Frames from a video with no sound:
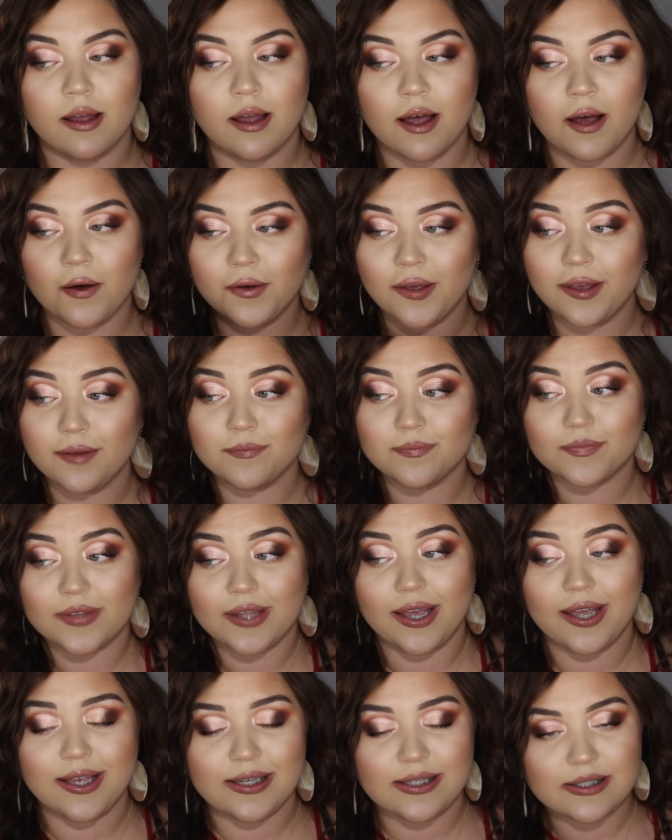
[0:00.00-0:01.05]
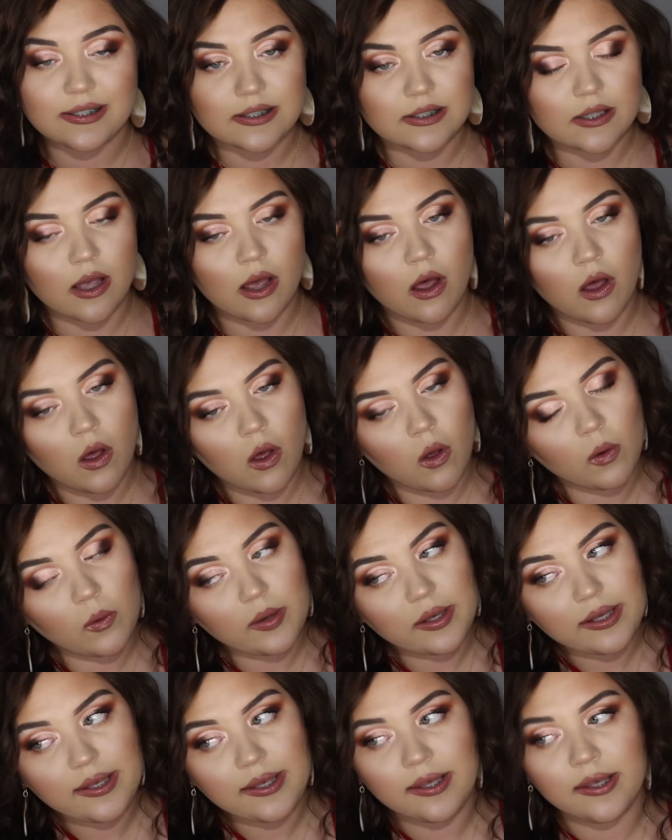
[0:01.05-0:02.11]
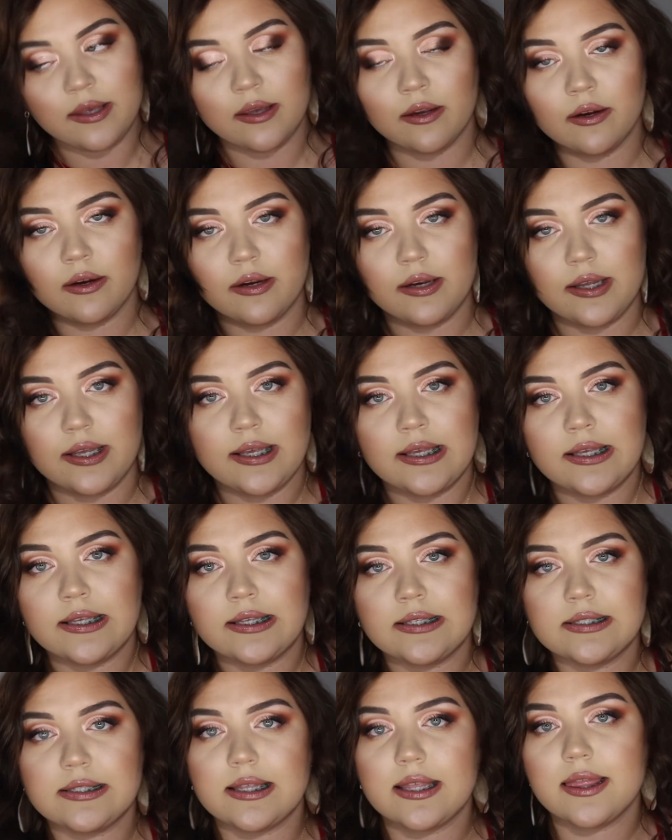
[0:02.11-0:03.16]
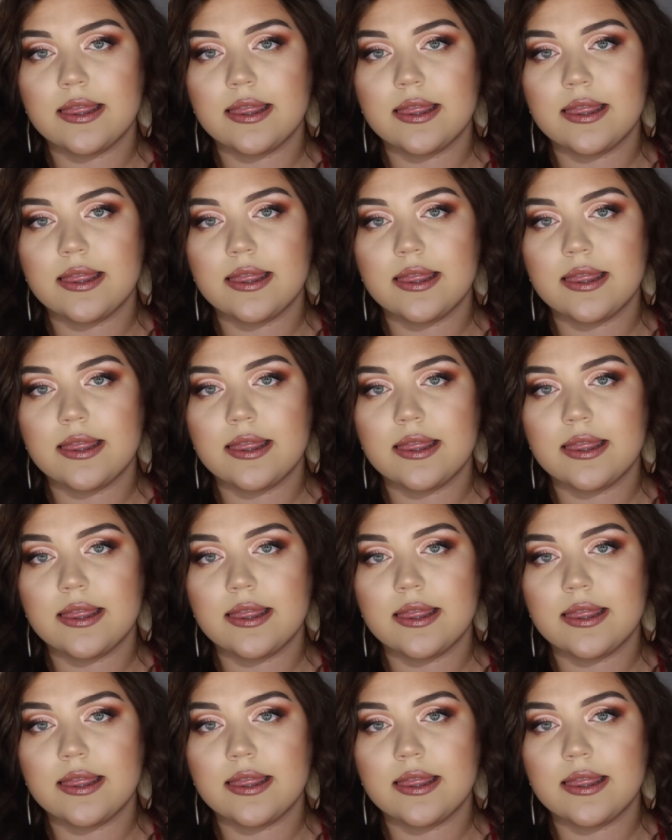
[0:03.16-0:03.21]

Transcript: Okay, so here is